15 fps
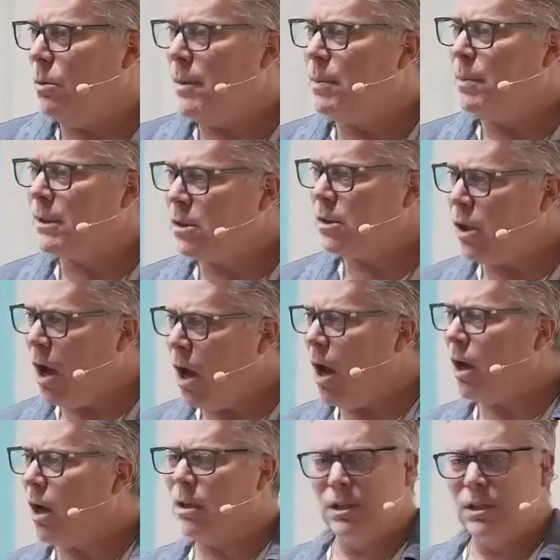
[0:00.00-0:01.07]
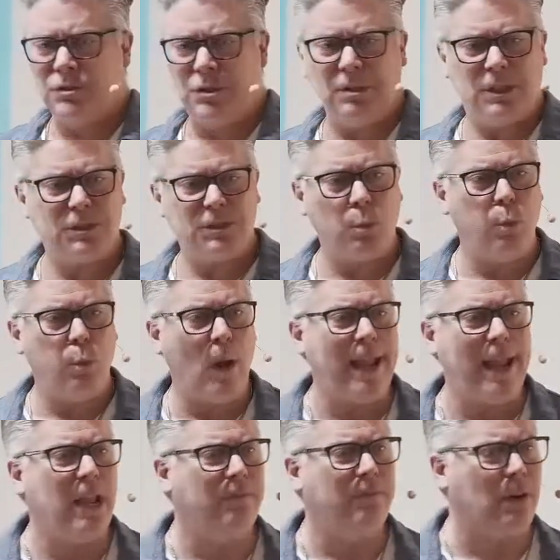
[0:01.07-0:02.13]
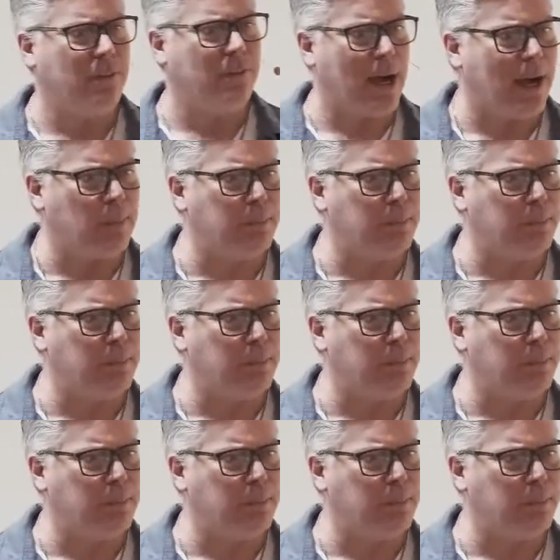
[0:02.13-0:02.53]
We belong to this wave of